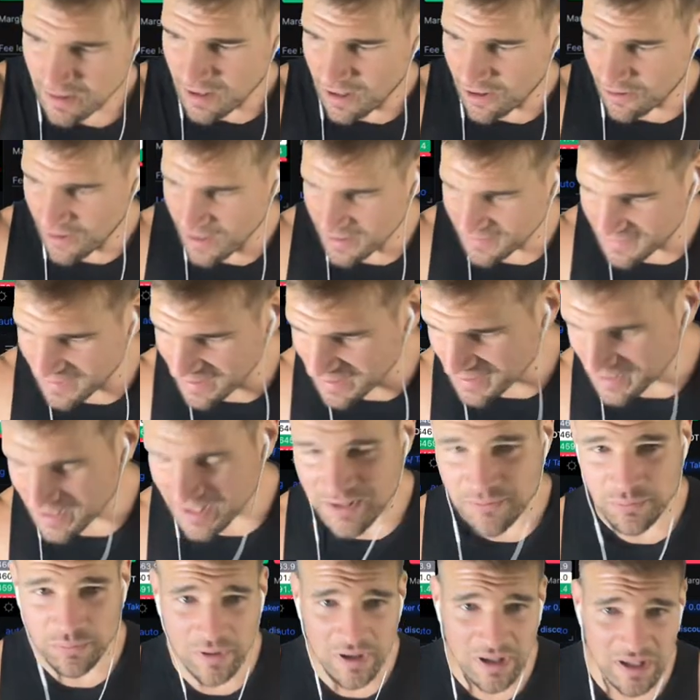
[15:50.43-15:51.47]
all right, this
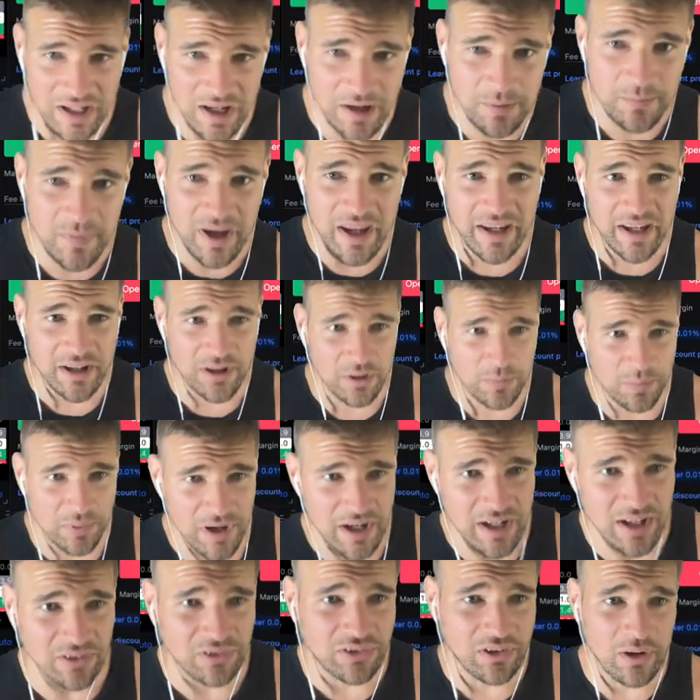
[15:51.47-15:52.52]
is really a make it or
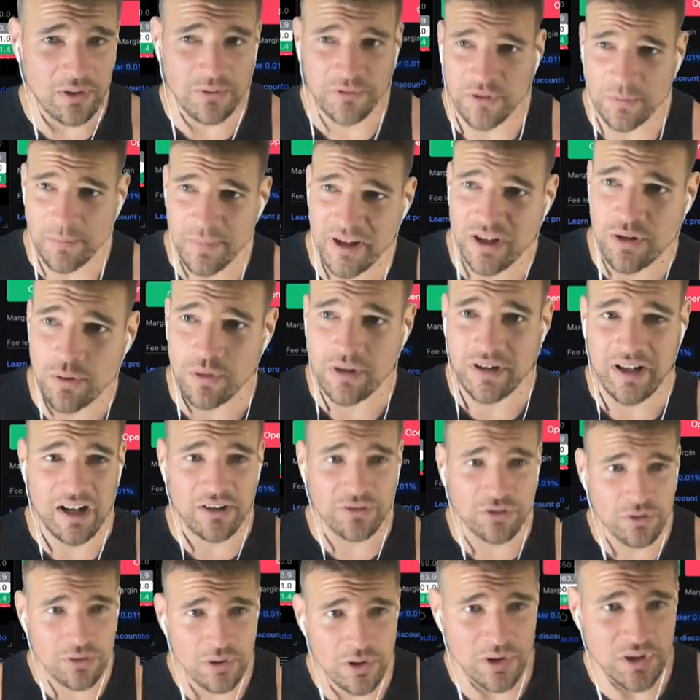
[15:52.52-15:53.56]
break it zone for Bitcoin,
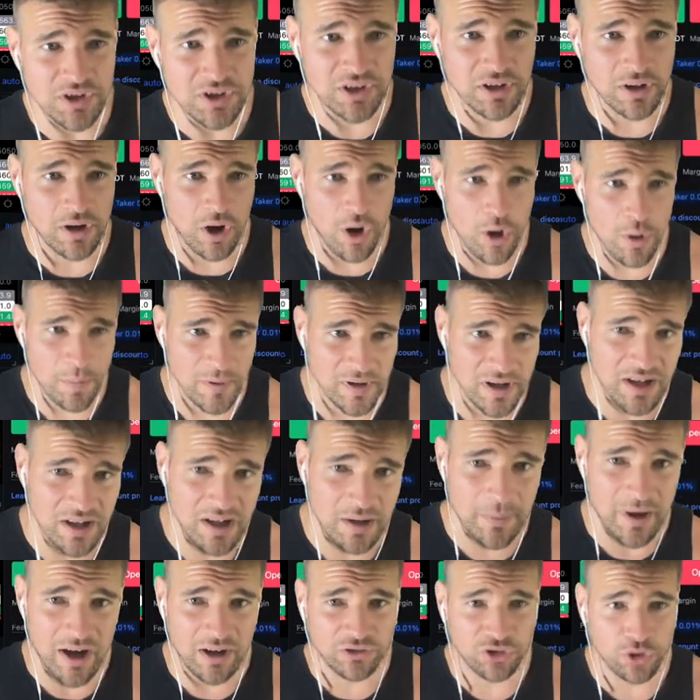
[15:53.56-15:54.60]
and New York's gonna open in
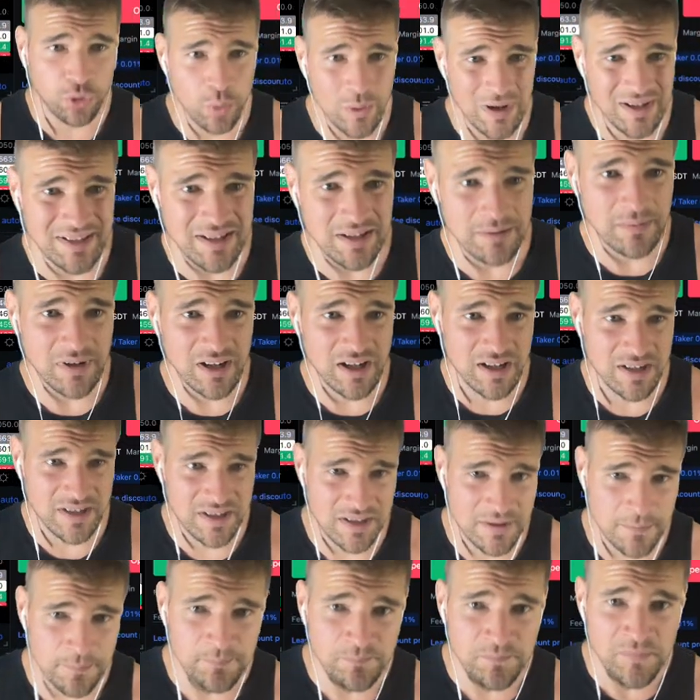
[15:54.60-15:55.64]
about 20
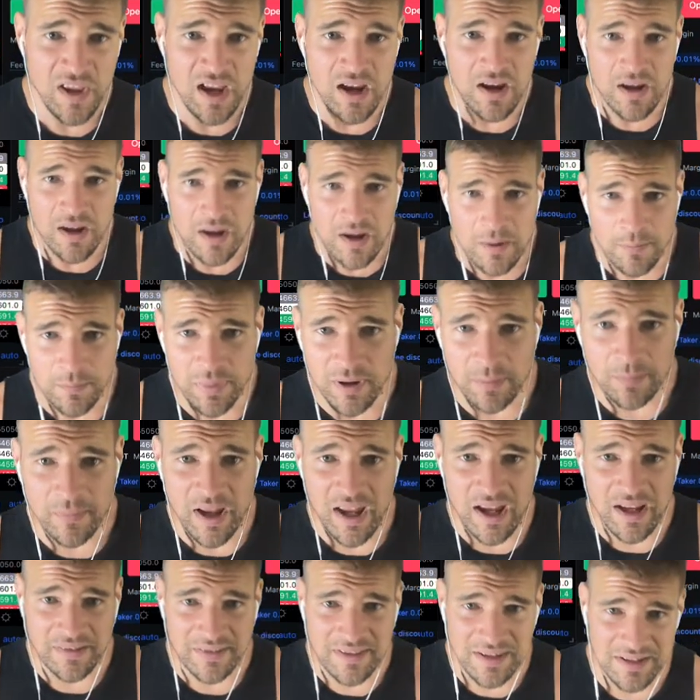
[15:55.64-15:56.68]
minutes, but
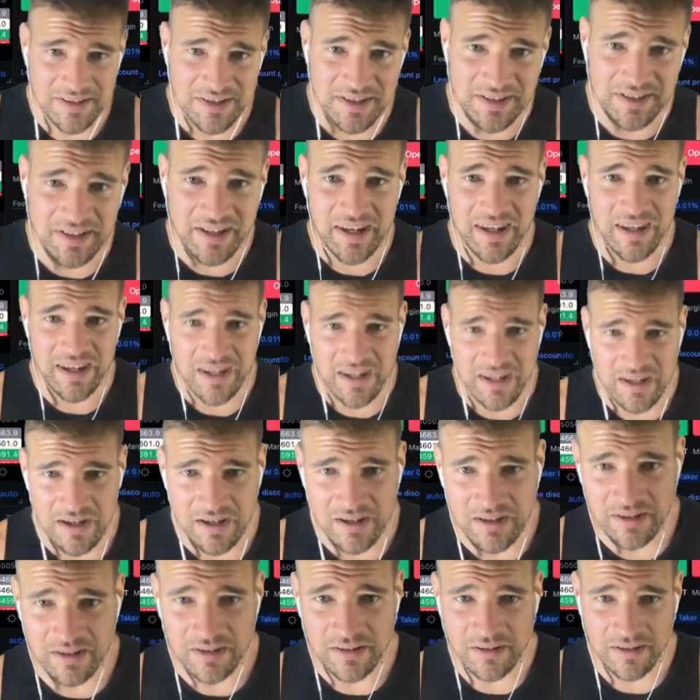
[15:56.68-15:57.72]
man, this is key
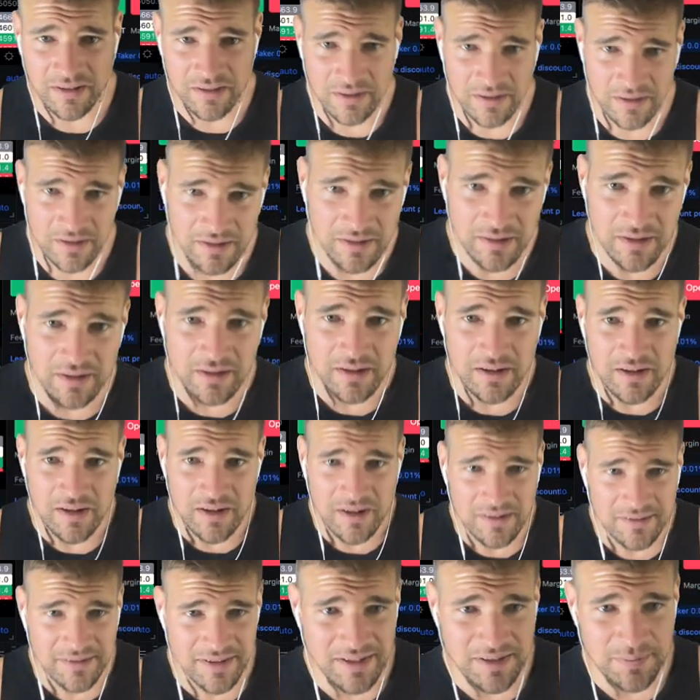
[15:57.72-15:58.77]

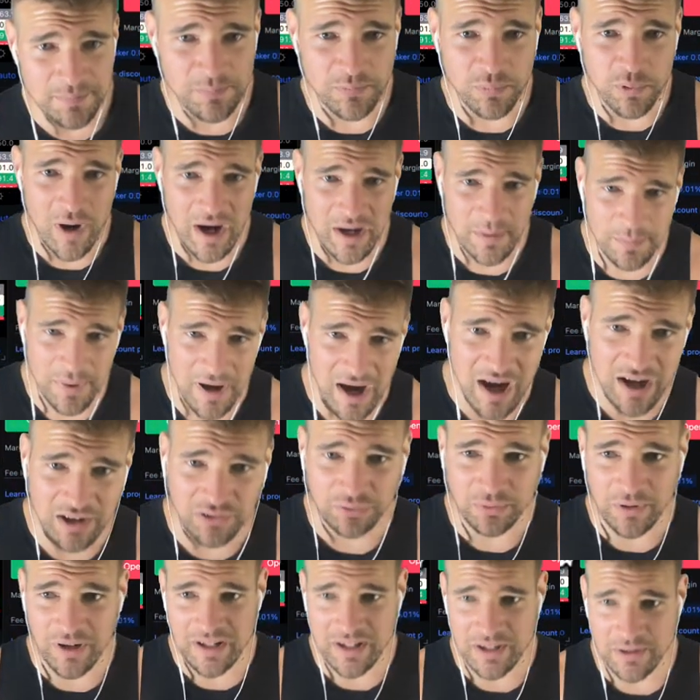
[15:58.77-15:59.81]
This white
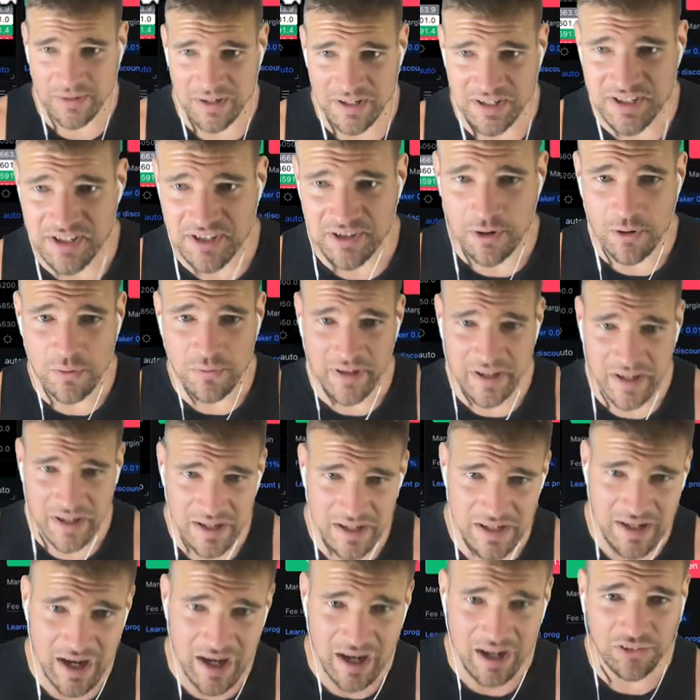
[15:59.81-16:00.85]
box right here is so
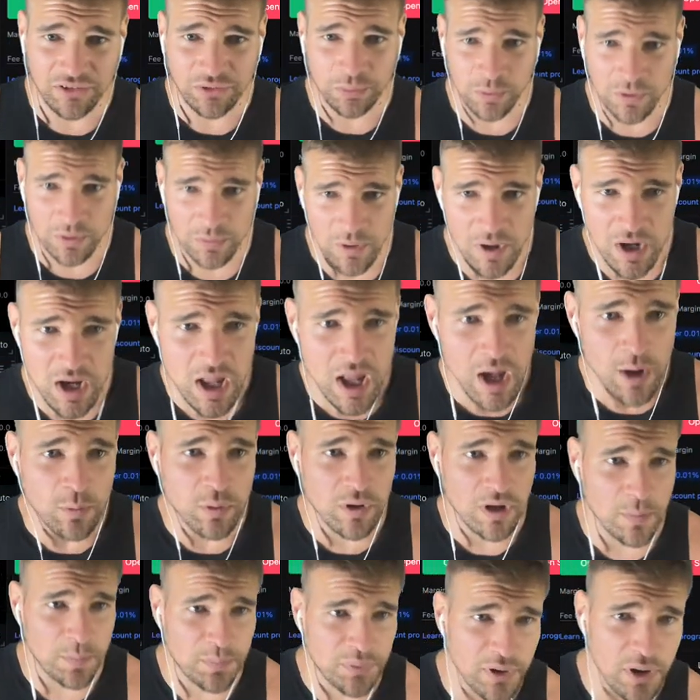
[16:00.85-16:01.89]
key, guys. We're
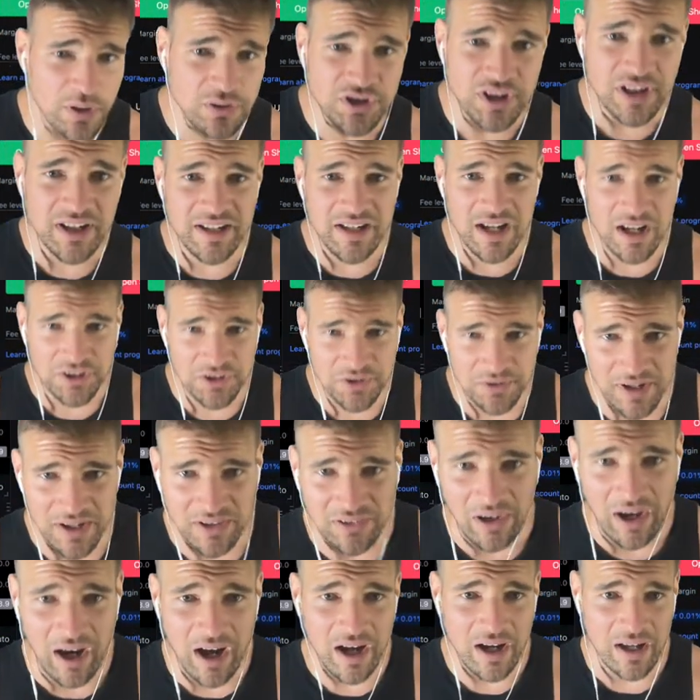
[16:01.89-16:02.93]
approaching
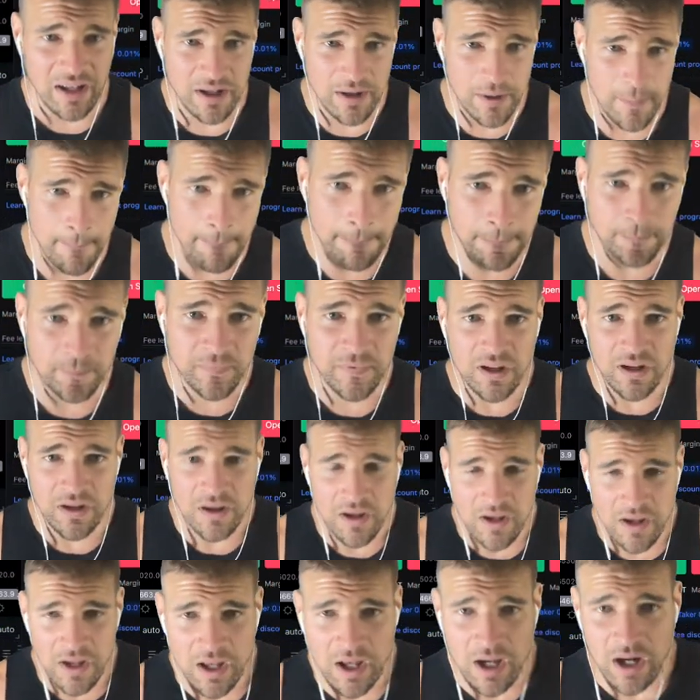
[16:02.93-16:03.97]
yesterday's high.
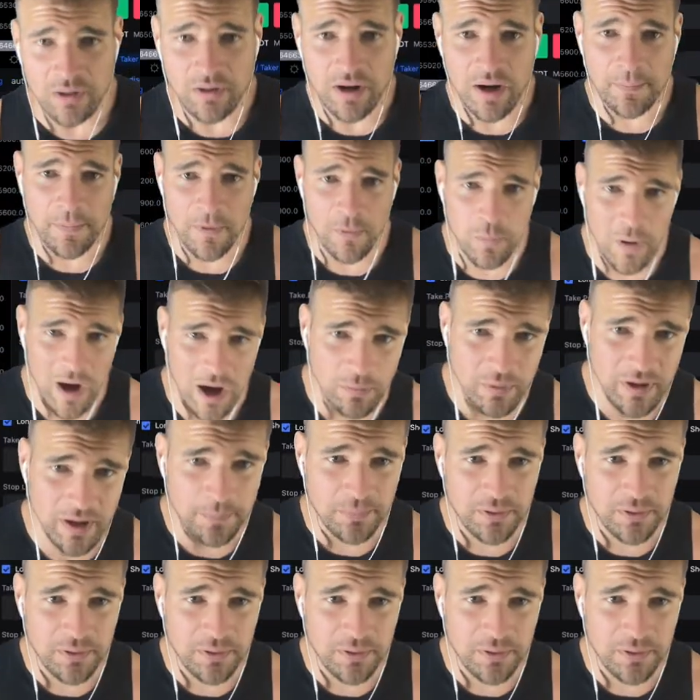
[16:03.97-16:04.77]
All right, but while we